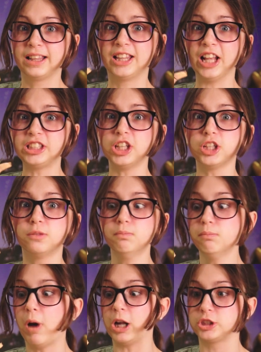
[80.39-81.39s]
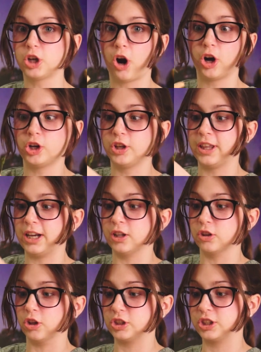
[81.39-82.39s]
This is much harder than it
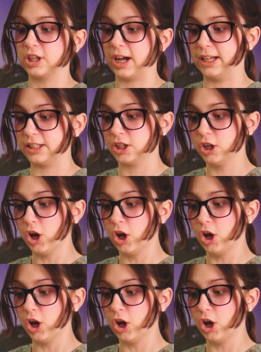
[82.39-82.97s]
looks, guys.